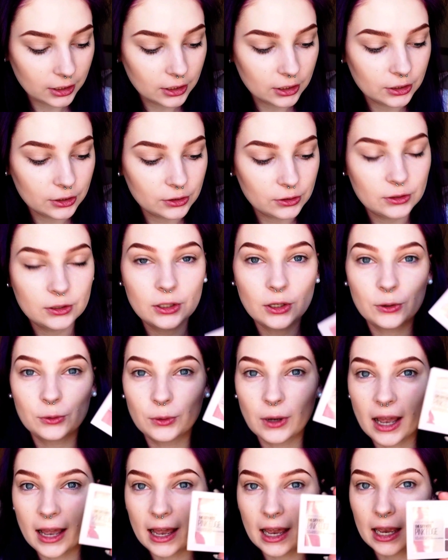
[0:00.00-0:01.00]
So
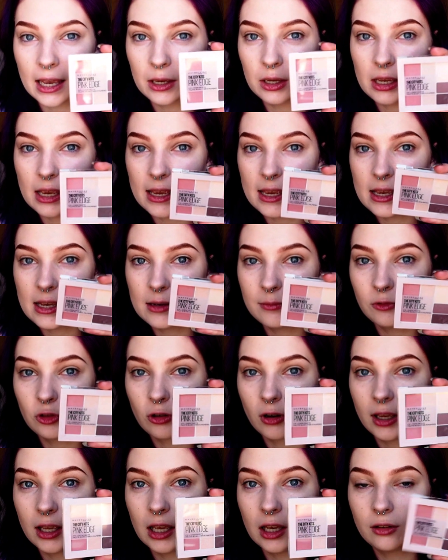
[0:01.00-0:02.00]
I am
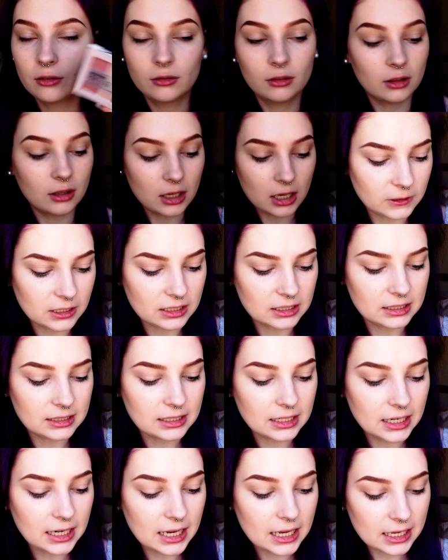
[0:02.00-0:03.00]
trying out the
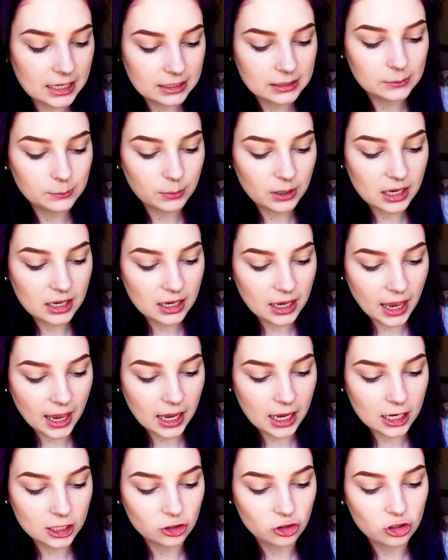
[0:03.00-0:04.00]
City Kids Pink
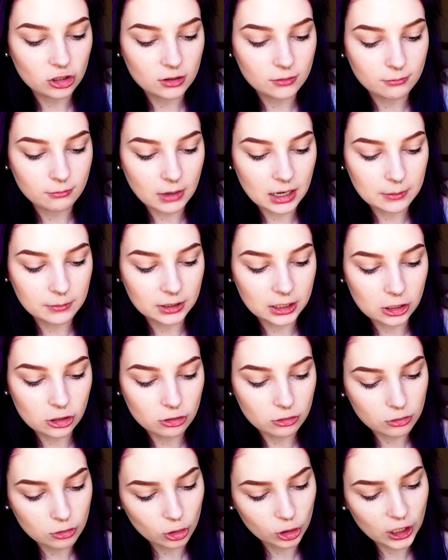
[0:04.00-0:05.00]
Edge Maybelline
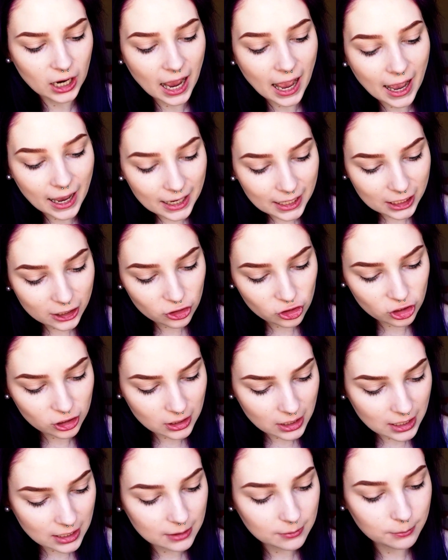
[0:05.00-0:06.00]
New York Eye and
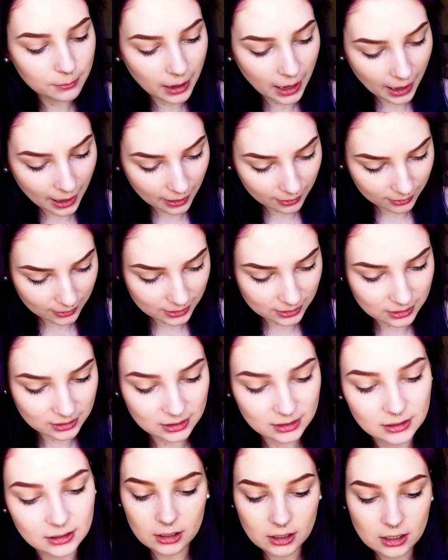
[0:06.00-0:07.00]
Cheek
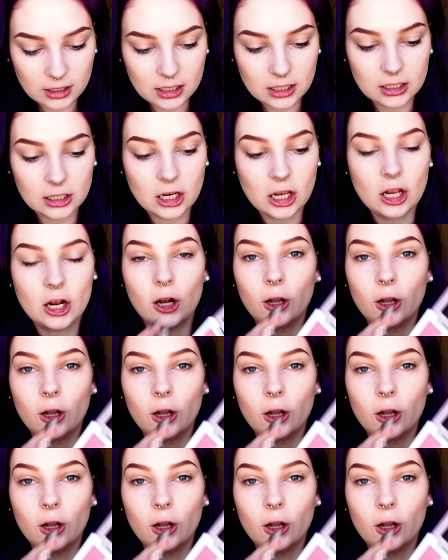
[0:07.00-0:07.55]
Palette, and it